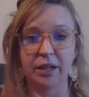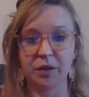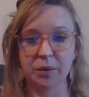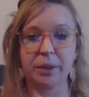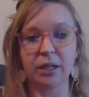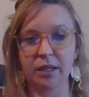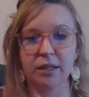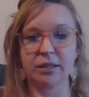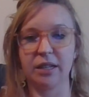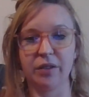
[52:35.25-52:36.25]
Other
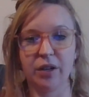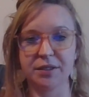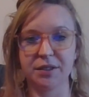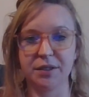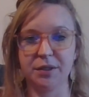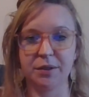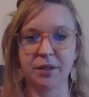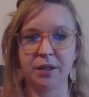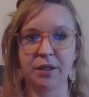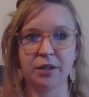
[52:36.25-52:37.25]
beings have also
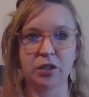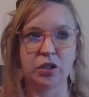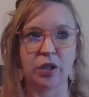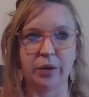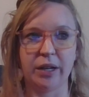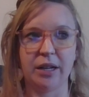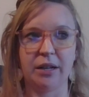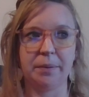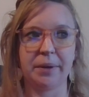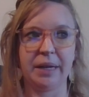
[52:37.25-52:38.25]
shown up,